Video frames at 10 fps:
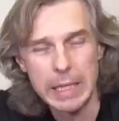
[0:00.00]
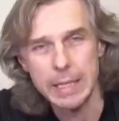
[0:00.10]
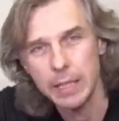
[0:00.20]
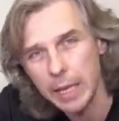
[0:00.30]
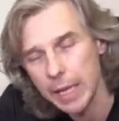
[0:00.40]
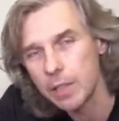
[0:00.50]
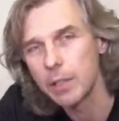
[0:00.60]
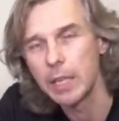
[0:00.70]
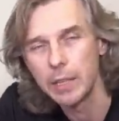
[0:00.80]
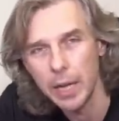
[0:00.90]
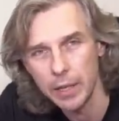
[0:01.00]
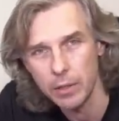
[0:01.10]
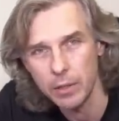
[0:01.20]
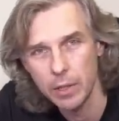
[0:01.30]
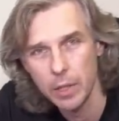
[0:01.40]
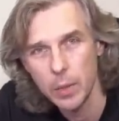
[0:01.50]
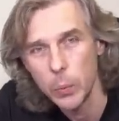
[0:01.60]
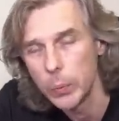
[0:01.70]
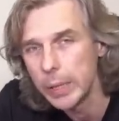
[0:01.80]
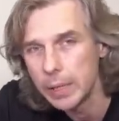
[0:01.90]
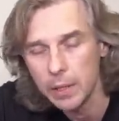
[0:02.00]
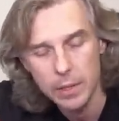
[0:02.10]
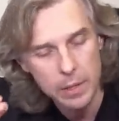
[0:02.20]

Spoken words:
that Canon and Nikon will